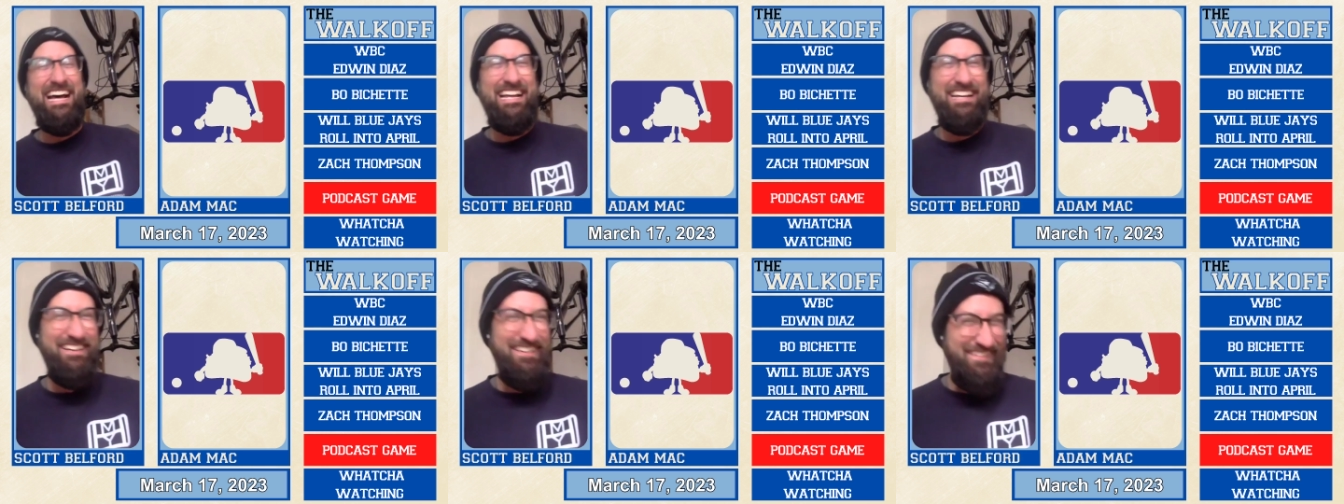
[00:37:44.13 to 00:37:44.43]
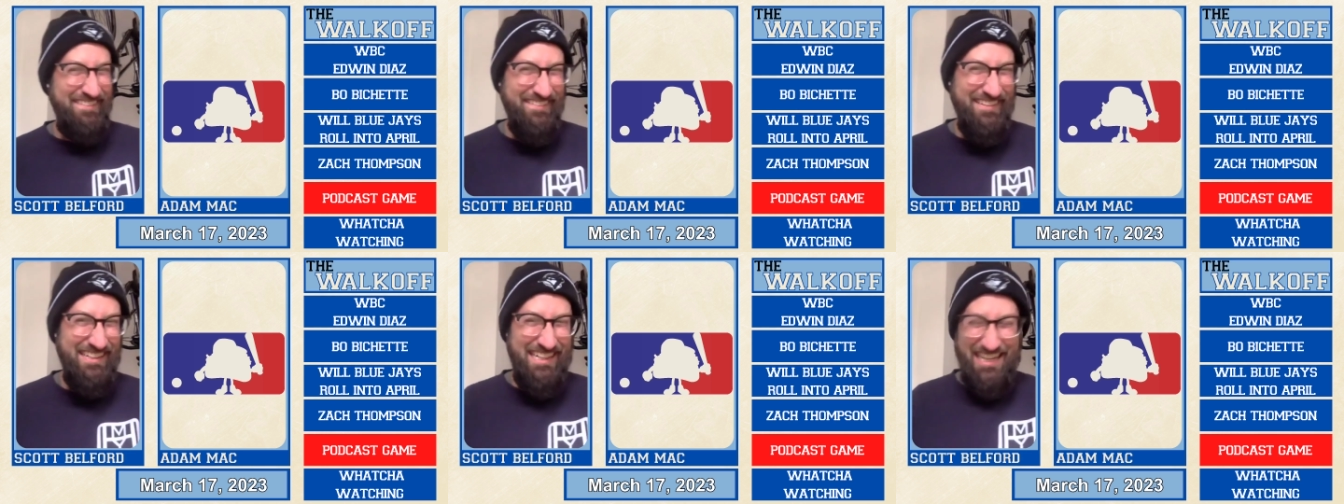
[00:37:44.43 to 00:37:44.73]
All
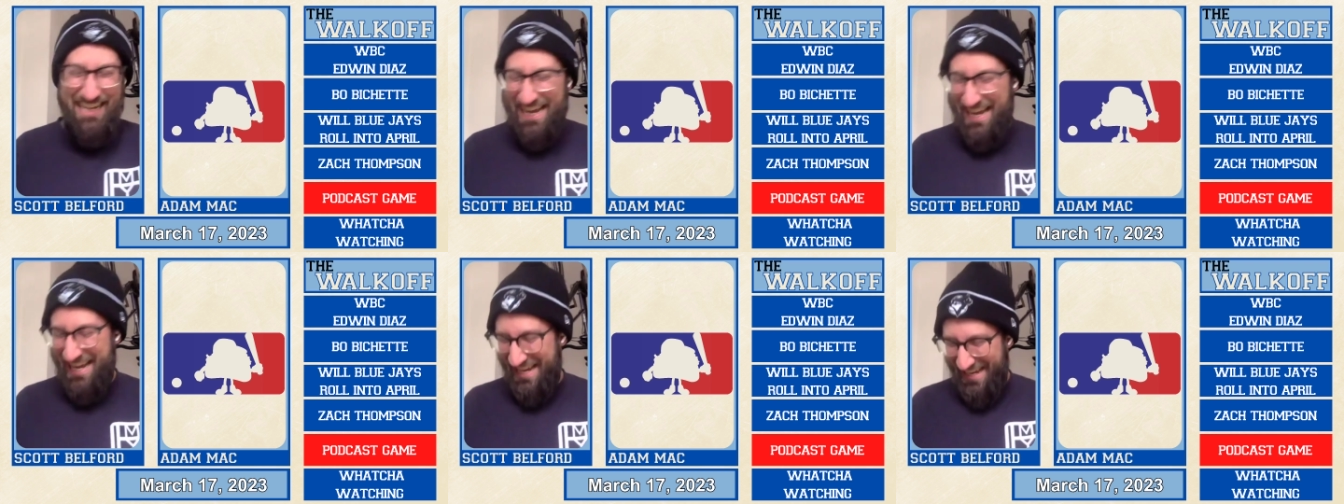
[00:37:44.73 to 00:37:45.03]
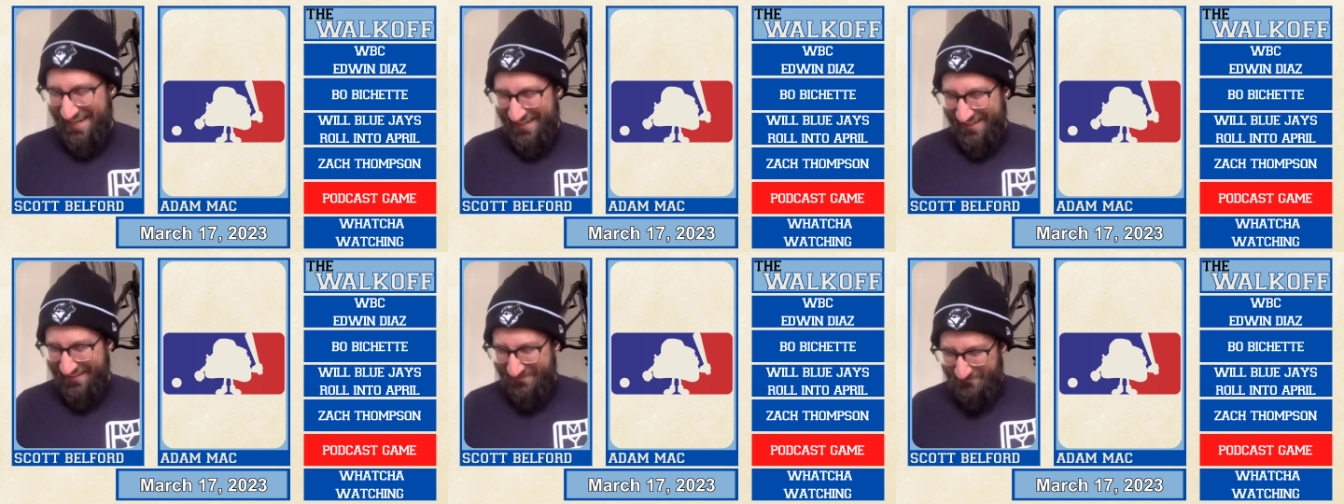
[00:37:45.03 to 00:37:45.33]
right. Shout out
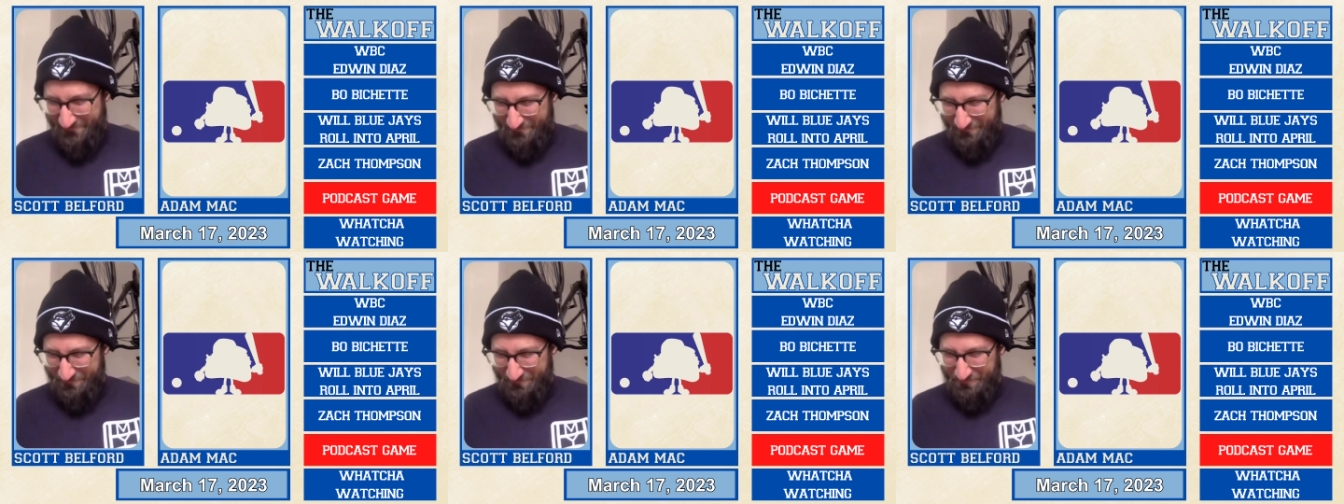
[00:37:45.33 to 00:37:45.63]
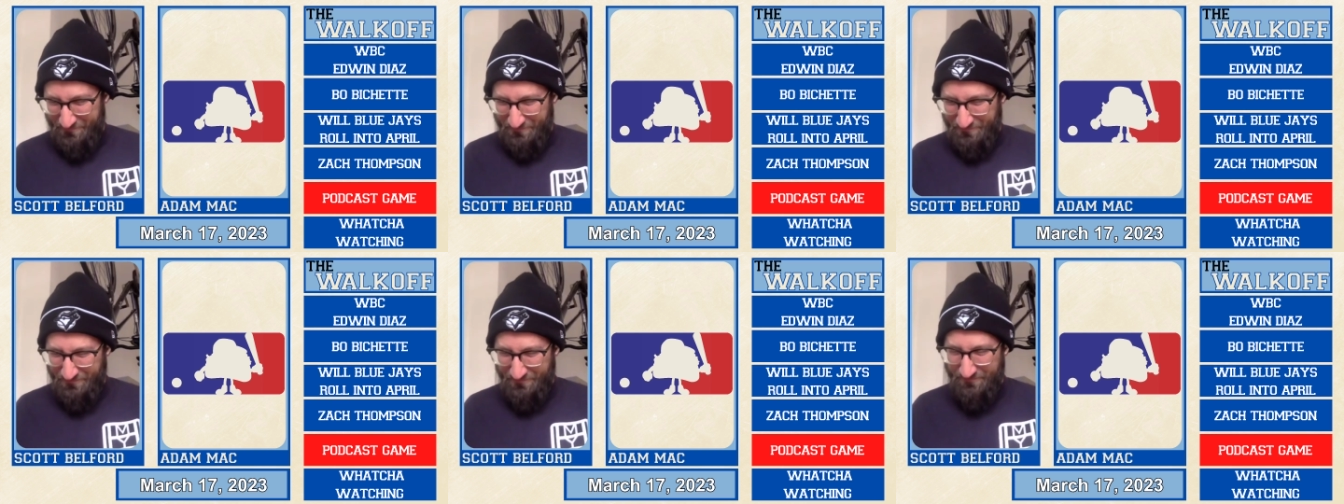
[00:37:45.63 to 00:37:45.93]
to the
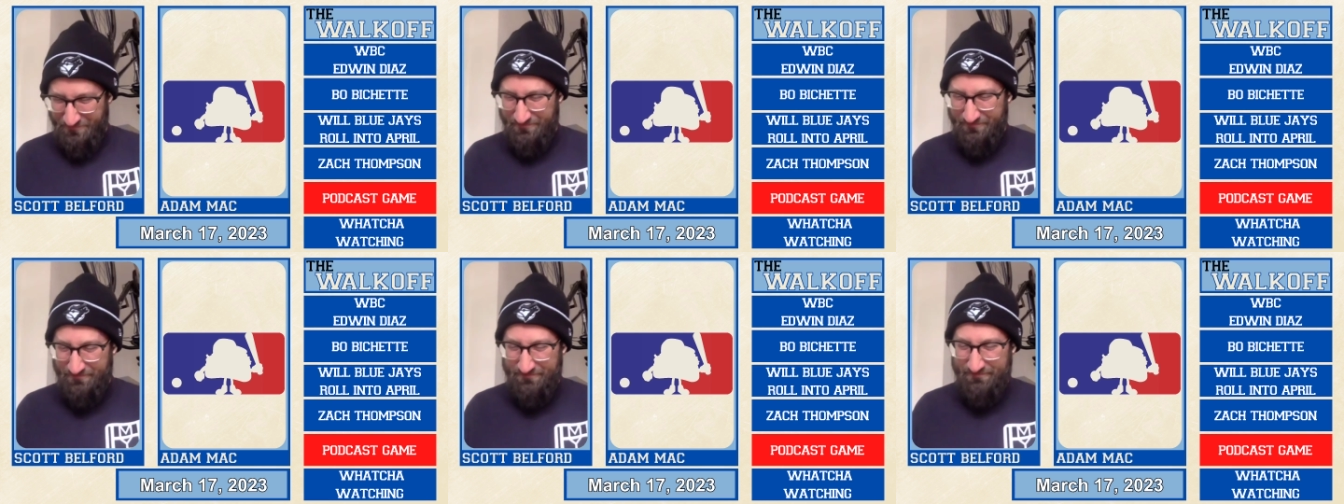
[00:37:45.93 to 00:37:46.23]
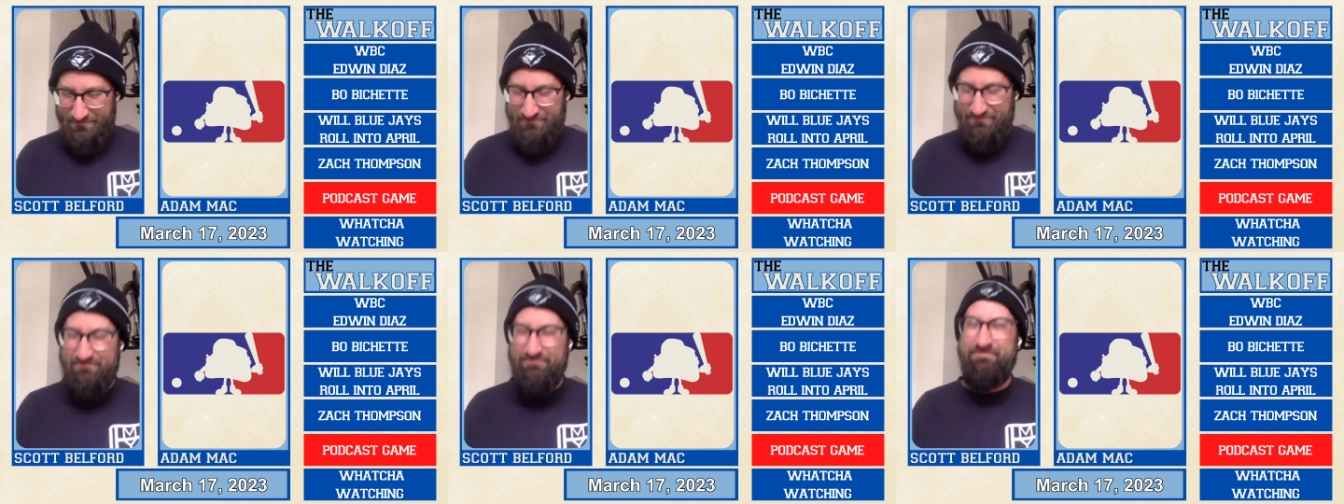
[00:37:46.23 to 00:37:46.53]
boys at
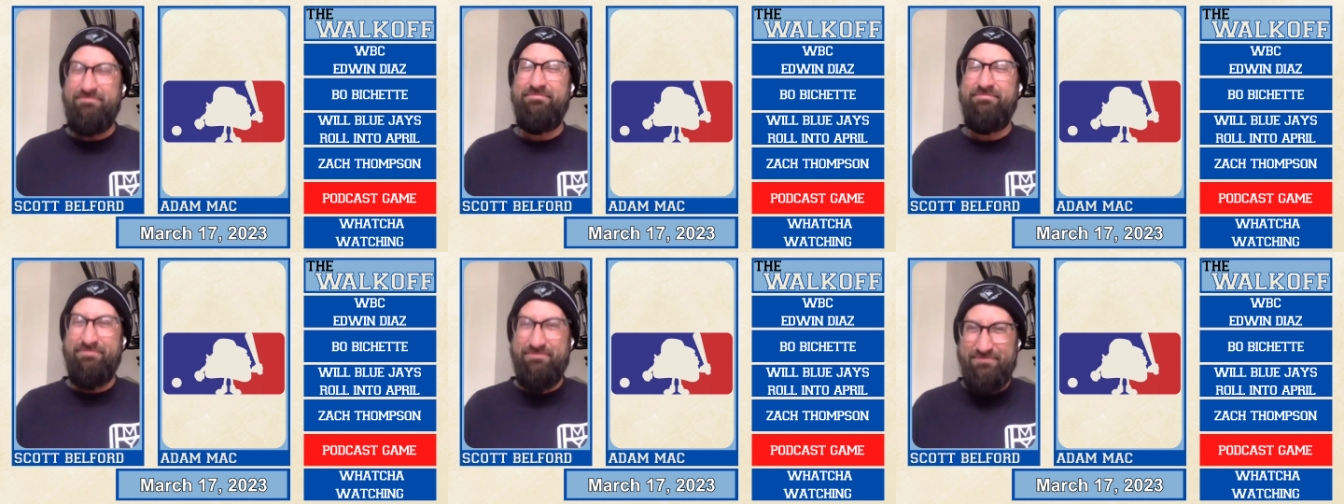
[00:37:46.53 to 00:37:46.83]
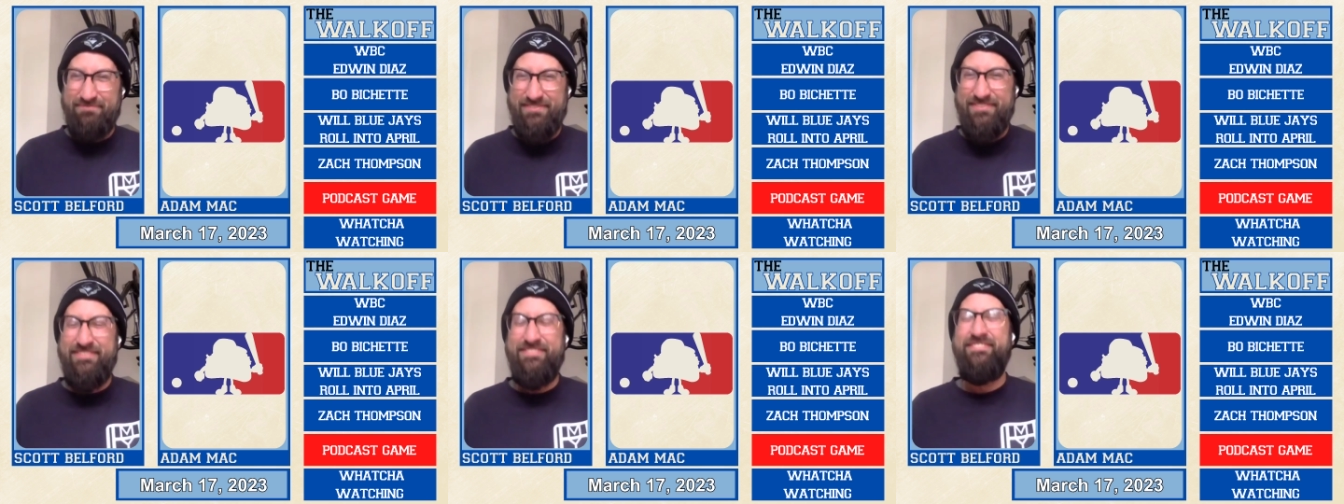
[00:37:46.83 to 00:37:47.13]
Jay
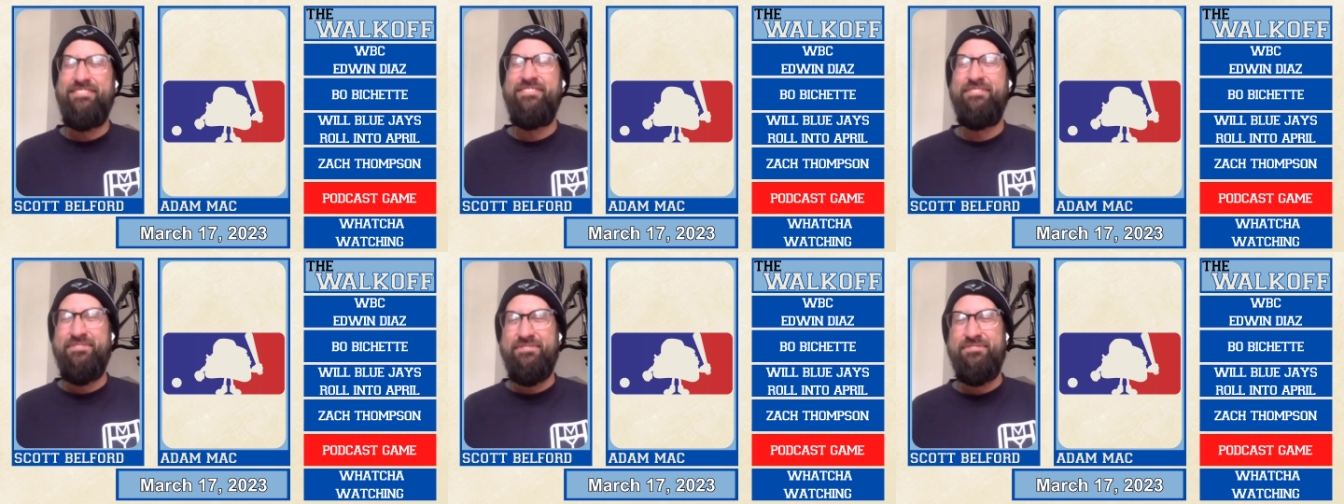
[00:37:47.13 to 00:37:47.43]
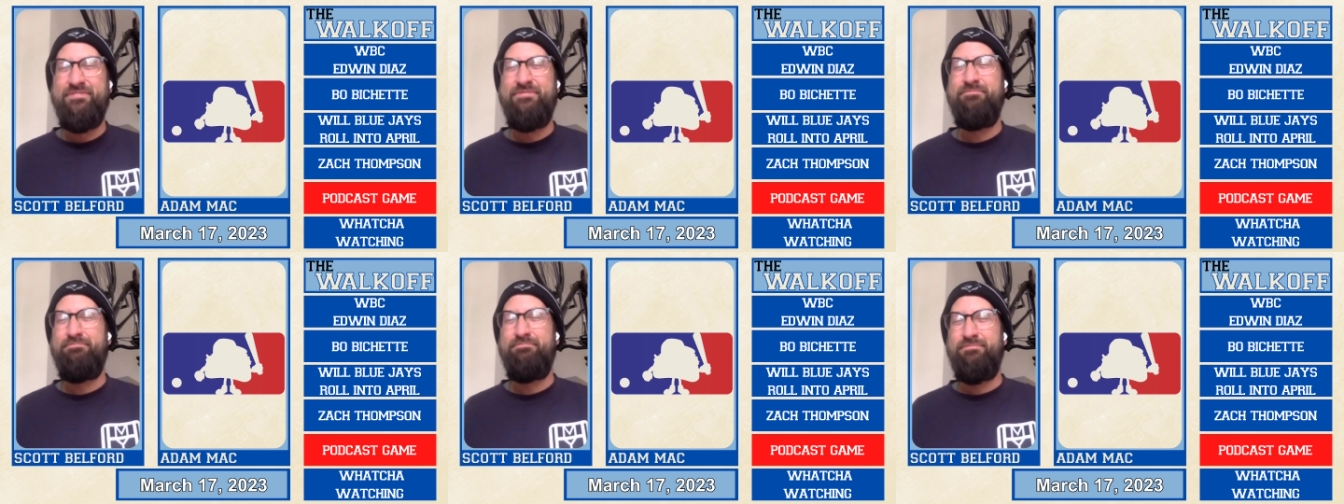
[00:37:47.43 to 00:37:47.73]
Bird's
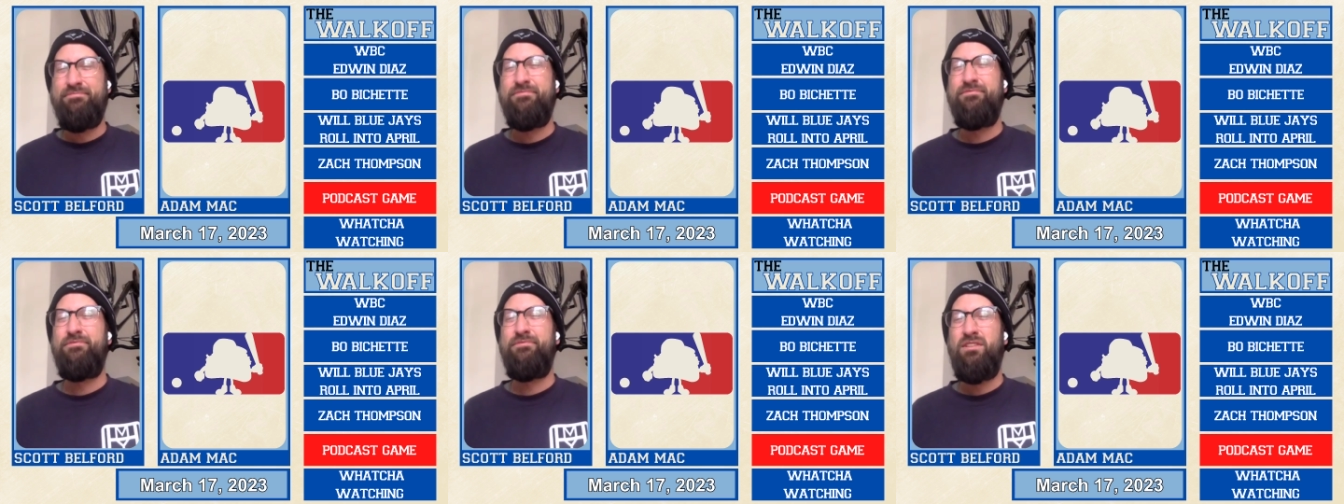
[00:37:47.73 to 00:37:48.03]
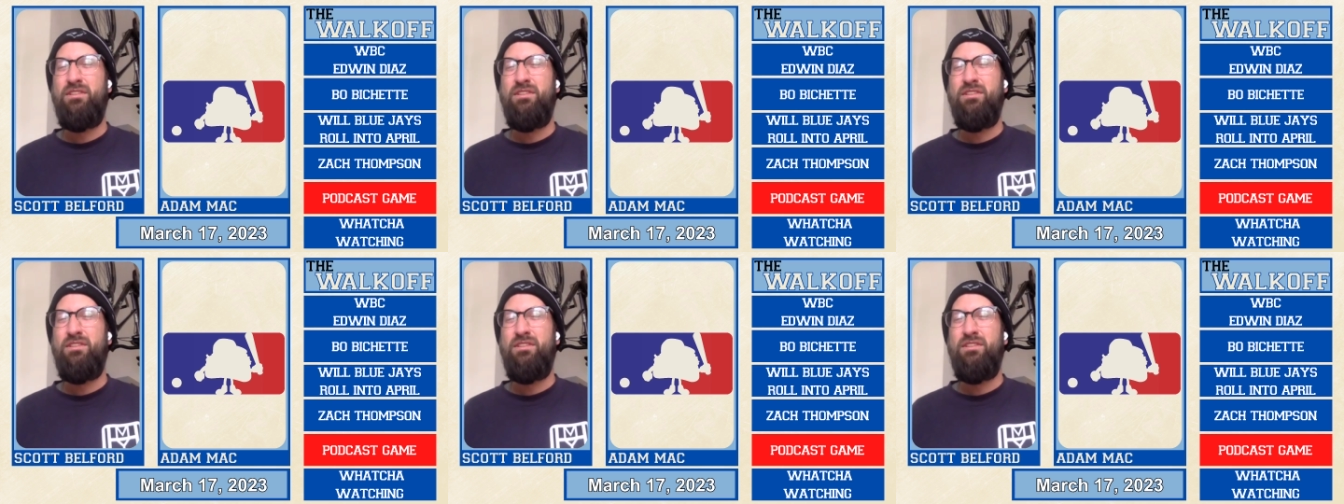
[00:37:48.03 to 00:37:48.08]
watching.